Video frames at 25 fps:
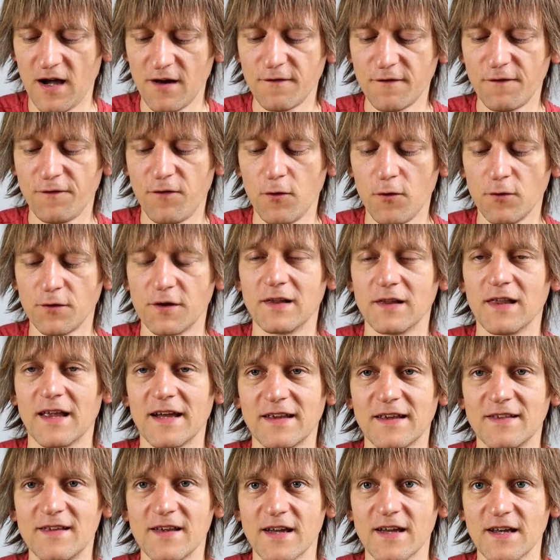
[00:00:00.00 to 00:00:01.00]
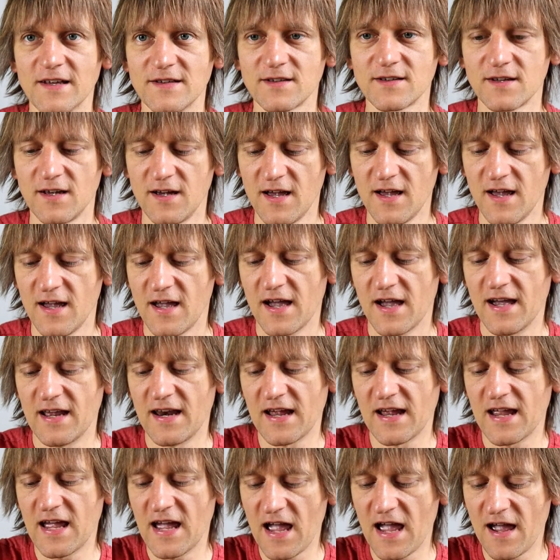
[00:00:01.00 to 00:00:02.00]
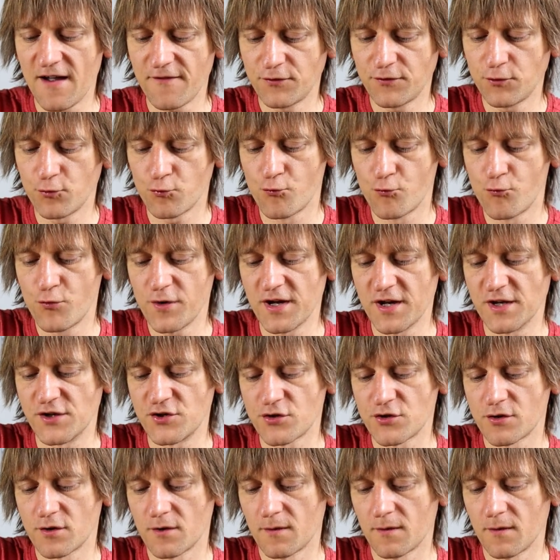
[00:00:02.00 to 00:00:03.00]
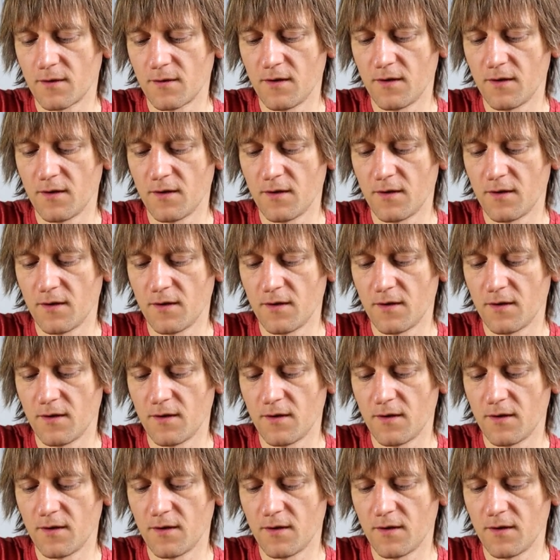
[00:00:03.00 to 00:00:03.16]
unfolded like this, and I have to reach